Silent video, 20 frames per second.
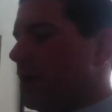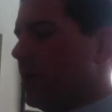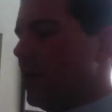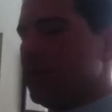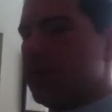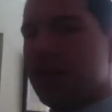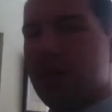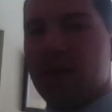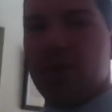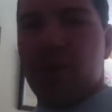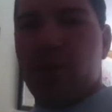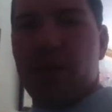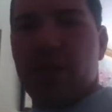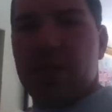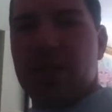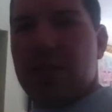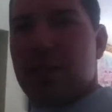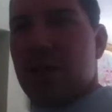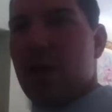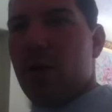It's a good
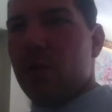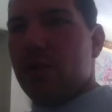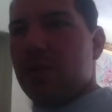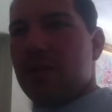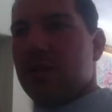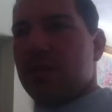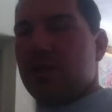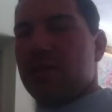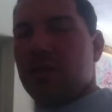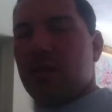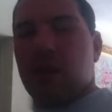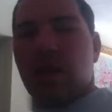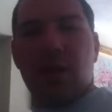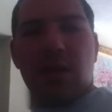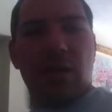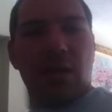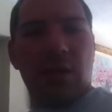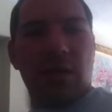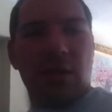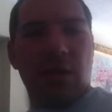piece. That was
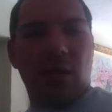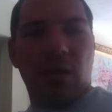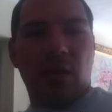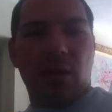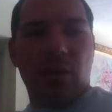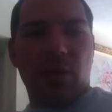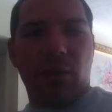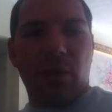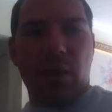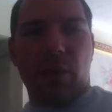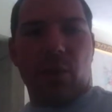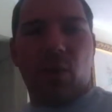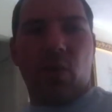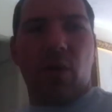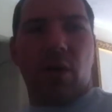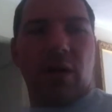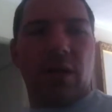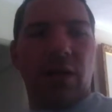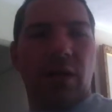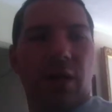inside the all the
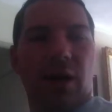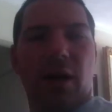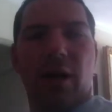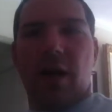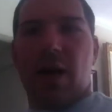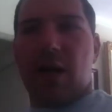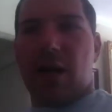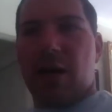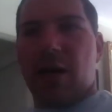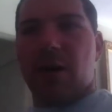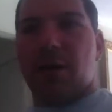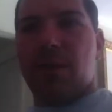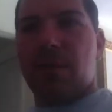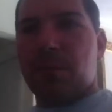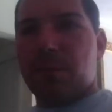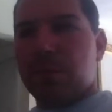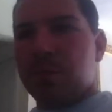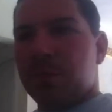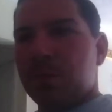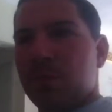paperwork that I had
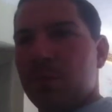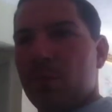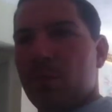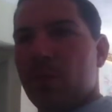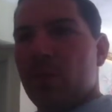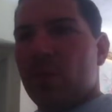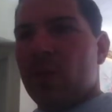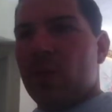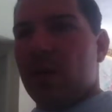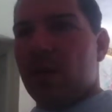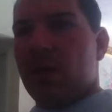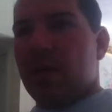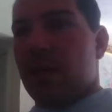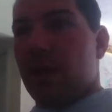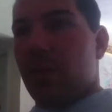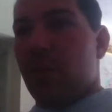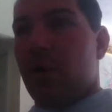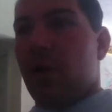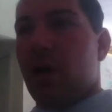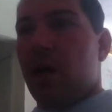that
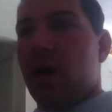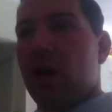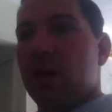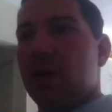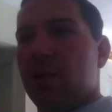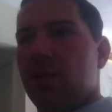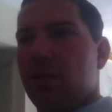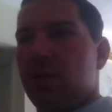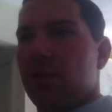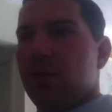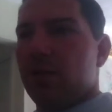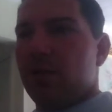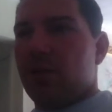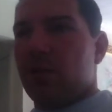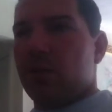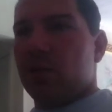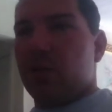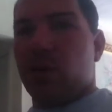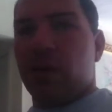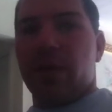I bought
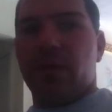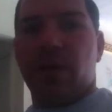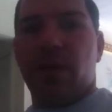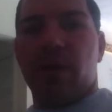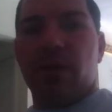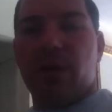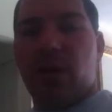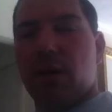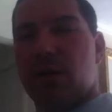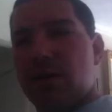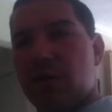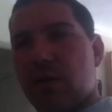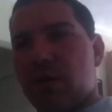for $25.